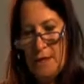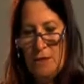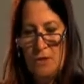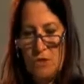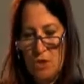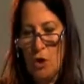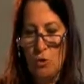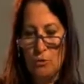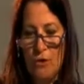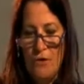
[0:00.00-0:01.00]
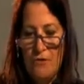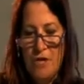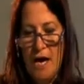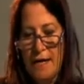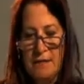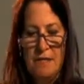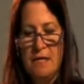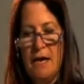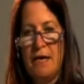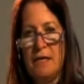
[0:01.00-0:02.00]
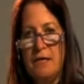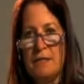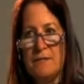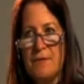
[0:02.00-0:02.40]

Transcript: So the idea is